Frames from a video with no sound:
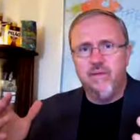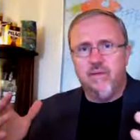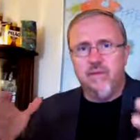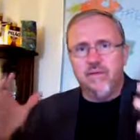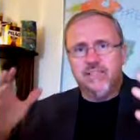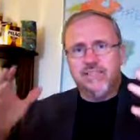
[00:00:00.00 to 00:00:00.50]

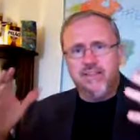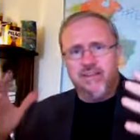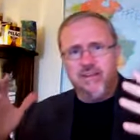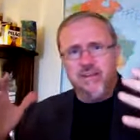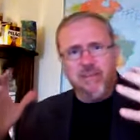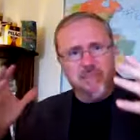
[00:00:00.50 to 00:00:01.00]
or does
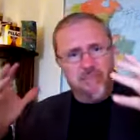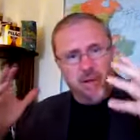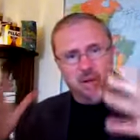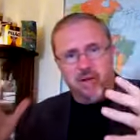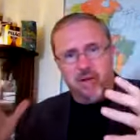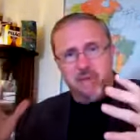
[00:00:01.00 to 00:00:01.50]
Syria get
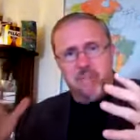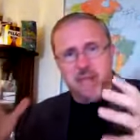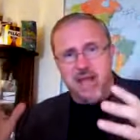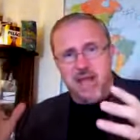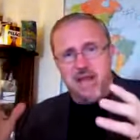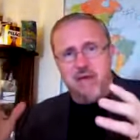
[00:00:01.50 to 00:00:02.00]
blown up
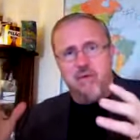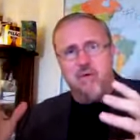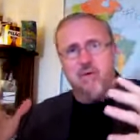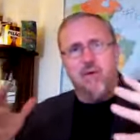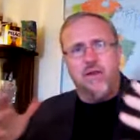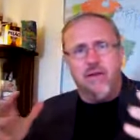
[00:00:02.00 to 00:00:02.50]
now
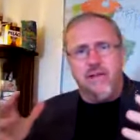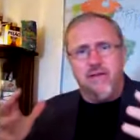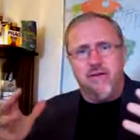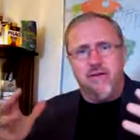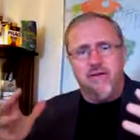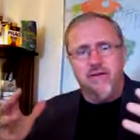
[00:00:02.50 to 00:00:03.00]
or
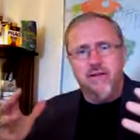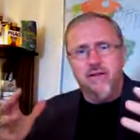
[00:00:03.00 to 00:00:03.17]
later.